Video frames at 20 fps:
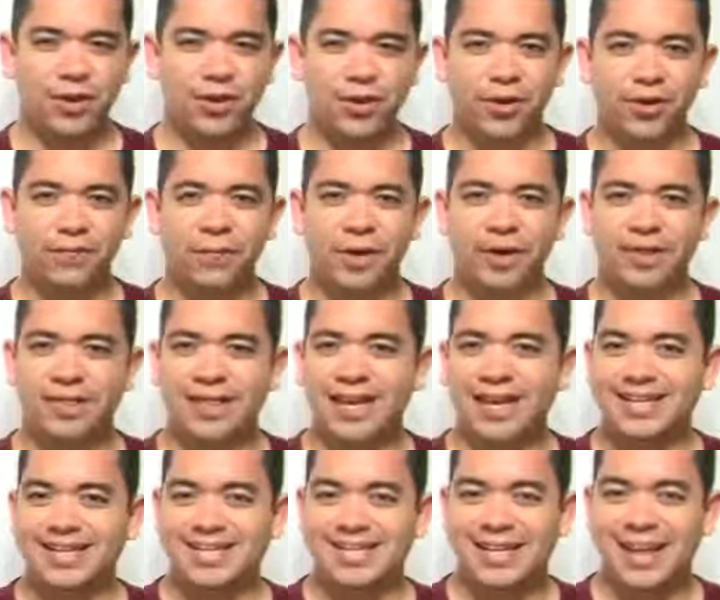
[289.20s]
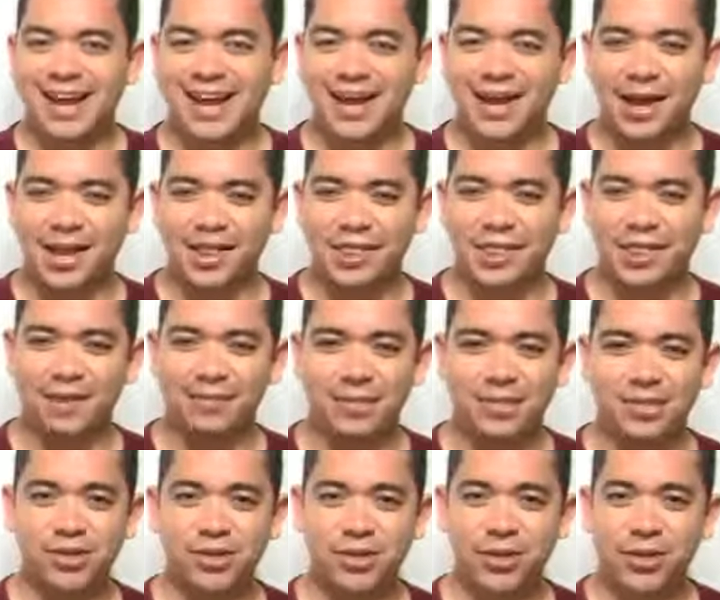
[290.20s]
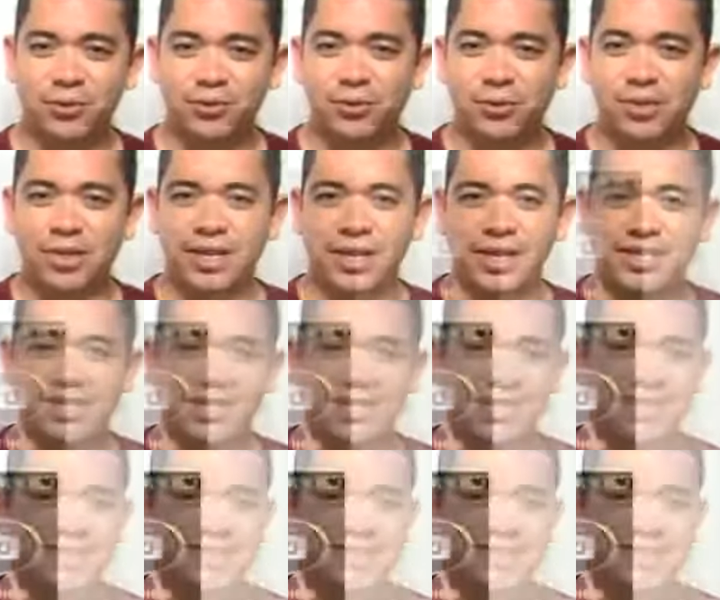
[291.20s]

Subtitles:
heard about that Zion theme that Toyota released in